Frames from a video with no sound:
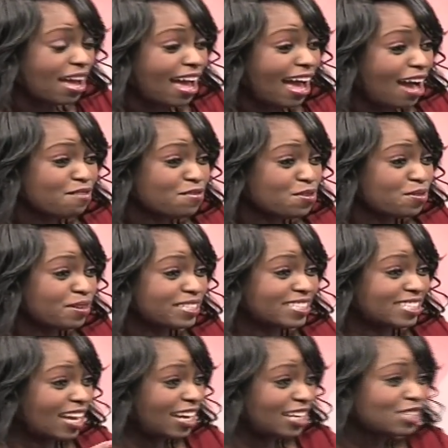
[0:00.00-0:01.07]
Have you
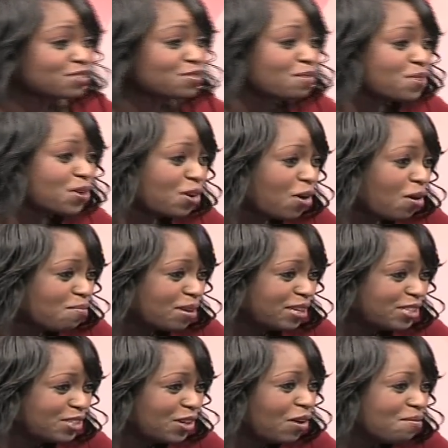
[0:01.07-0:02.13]
resigned from your corporate
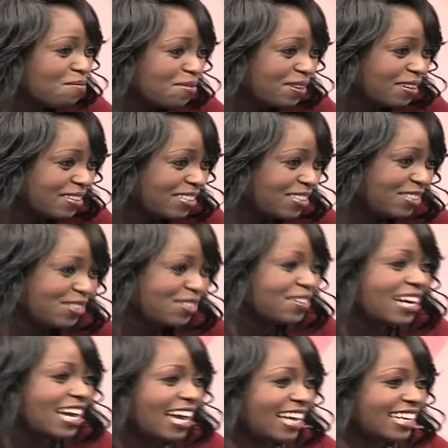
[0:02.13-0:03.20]
job to
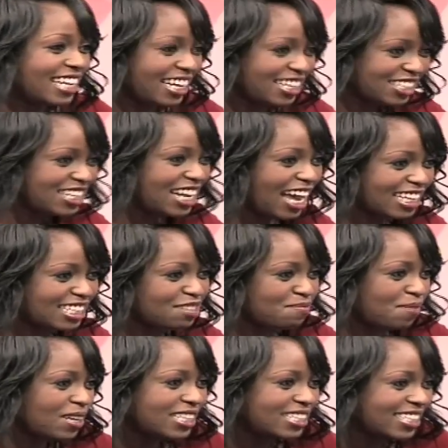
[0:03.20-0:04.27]
engage in active
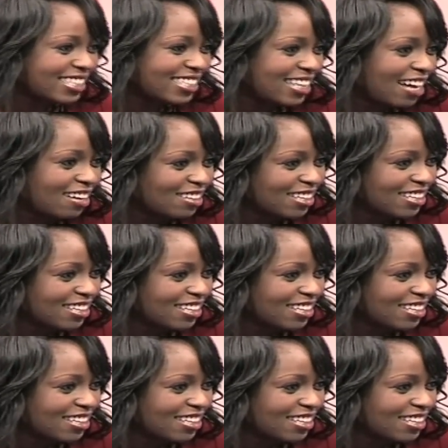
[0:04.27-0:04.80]
politics now?